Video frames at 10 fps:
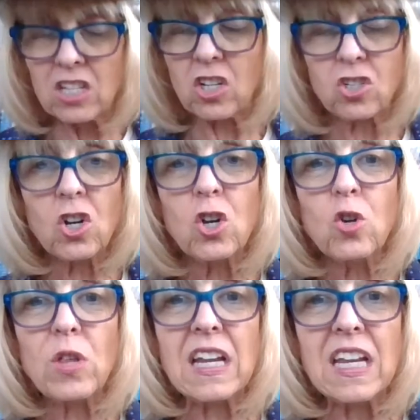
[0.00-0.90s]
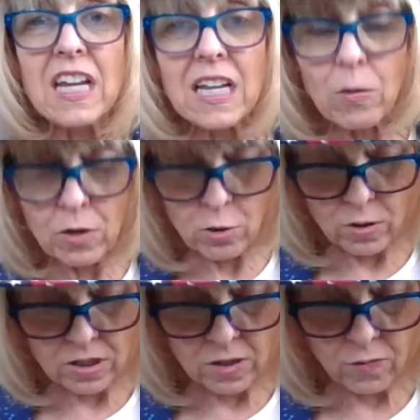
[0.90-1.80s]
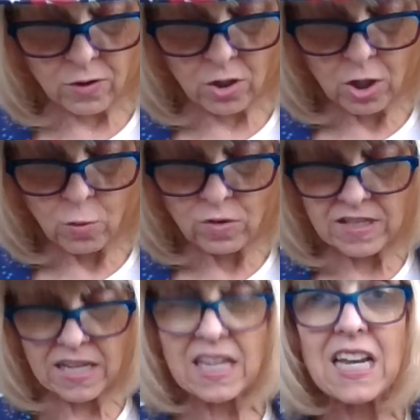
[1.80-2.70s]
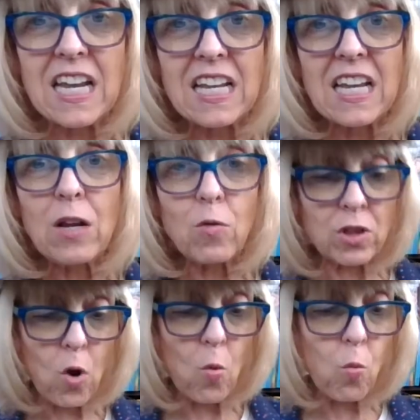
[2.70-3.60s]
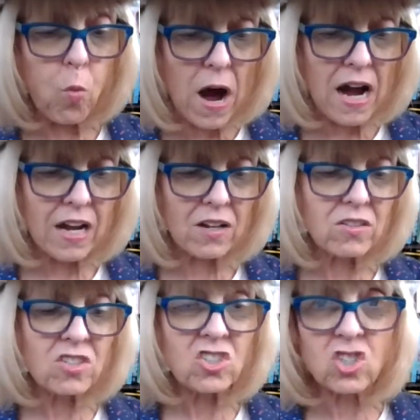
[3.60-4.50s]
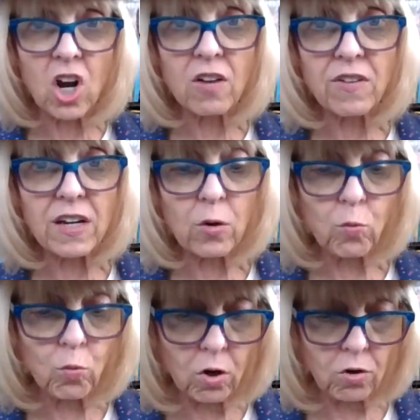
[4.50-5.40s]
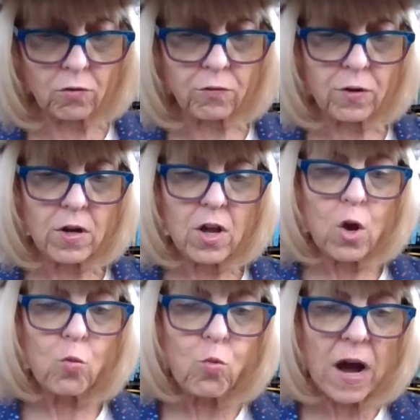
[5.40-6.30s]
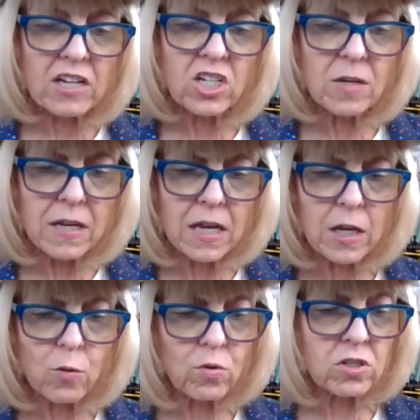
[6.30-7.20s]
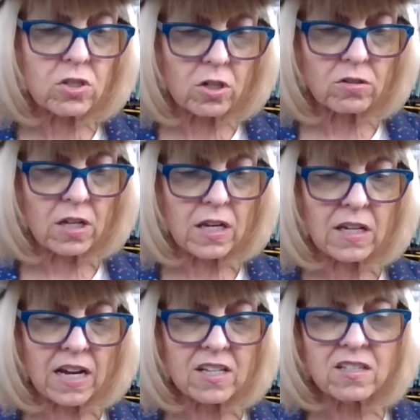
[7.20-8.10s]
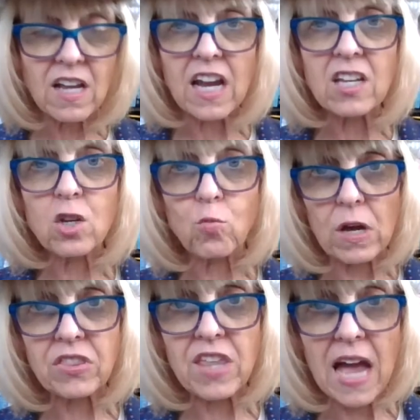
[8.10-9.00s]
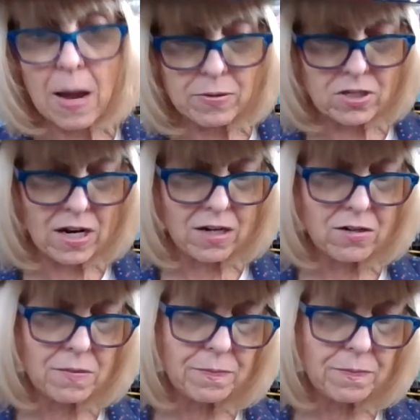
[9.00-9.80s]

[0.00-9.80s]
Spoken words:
show you that eating with Christopher was like eating with a wild, starving wolf. Watching him eat was certainly not a sight to whet the appetite.